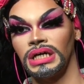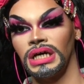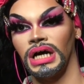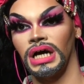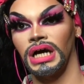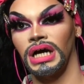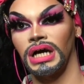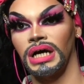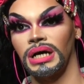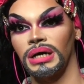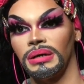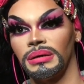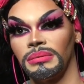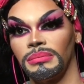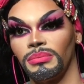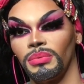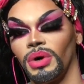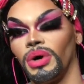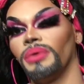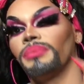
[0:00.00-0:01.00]

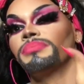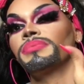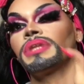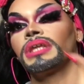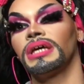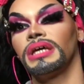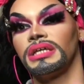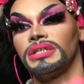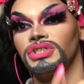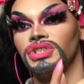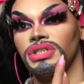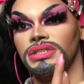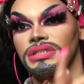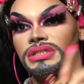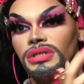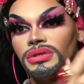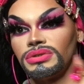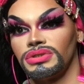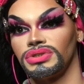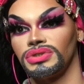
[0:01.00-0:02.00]
um, well, just
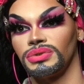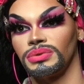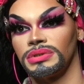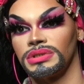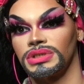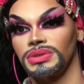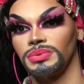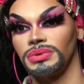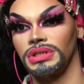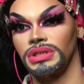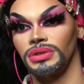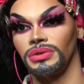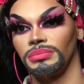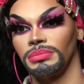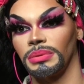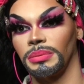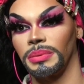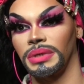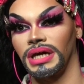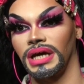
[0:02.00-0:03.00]
those two in Suicune,
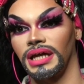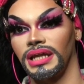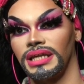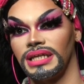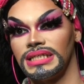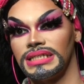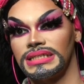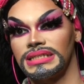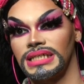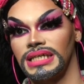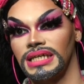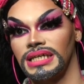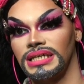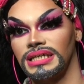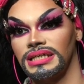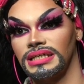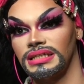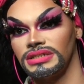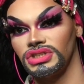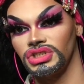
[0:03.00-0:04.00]
but we got an
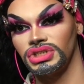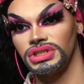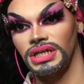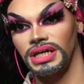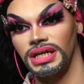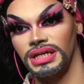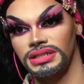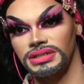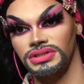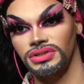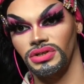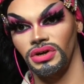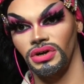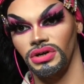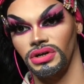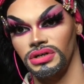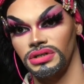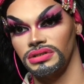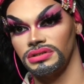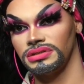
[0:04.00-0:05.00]
Entei GX
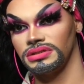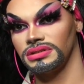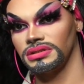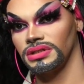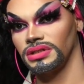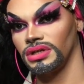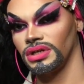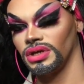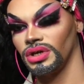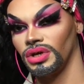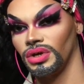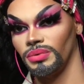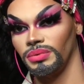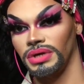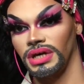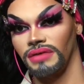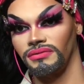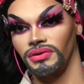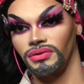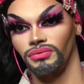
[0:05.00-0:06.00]
card.
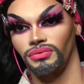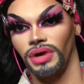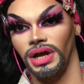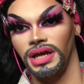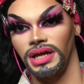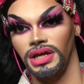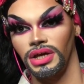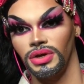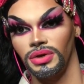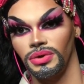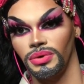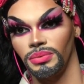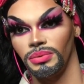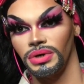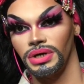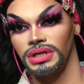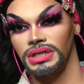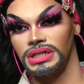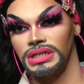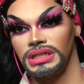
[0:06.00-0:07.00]
We have a Raikou
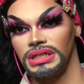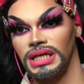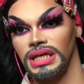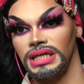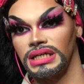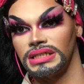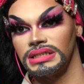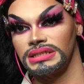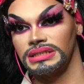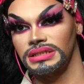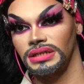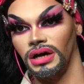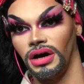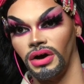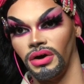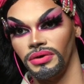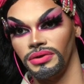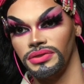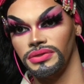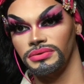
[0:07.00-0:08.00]
one and
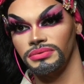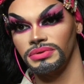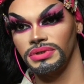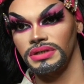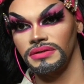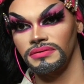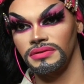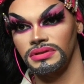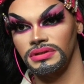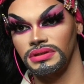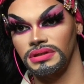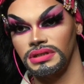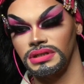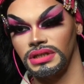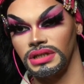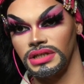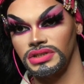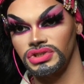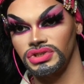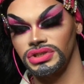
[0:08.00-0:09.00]
all three of the
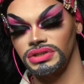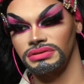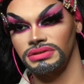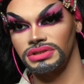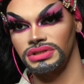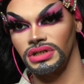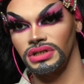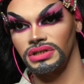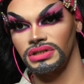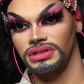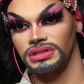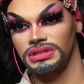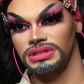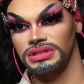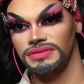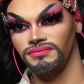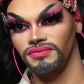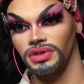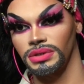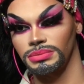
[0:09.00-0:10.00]
legendary
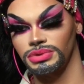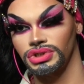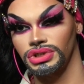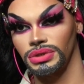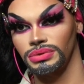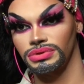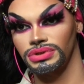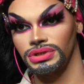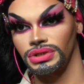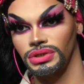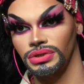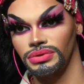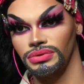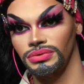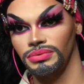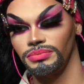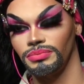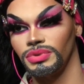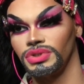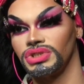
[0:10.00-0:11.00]
dogs from
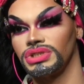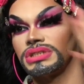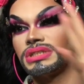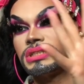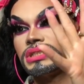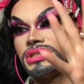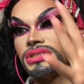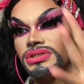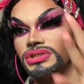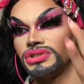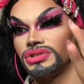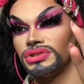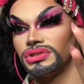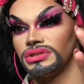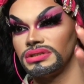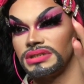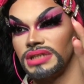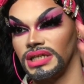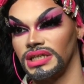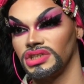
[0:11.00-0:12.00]
Johto, which is the
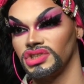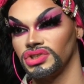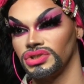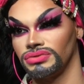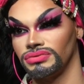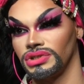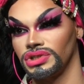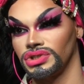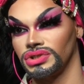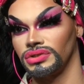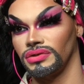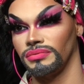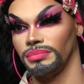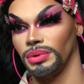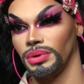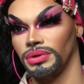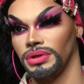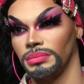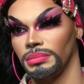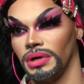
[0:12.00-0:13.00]
second generation of
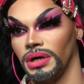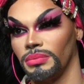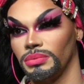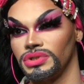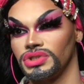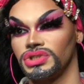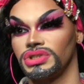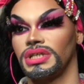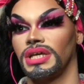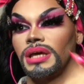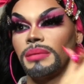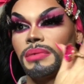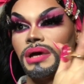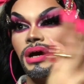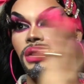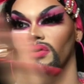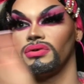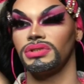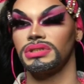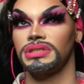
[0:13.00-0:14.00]
Pokemon, which came
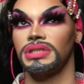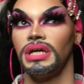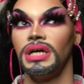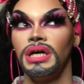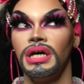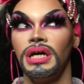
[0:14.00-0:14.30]
out